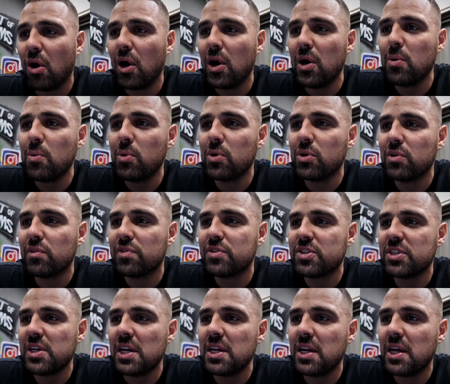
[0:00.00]
I would have
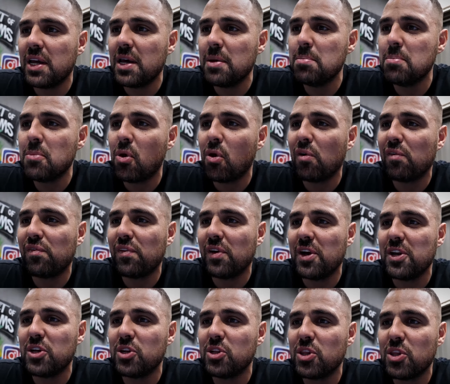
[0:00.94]
sent him off
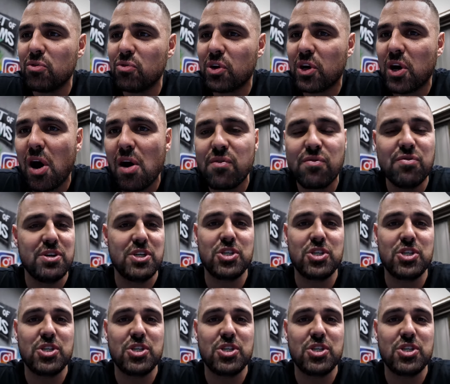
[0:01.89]
in the recovery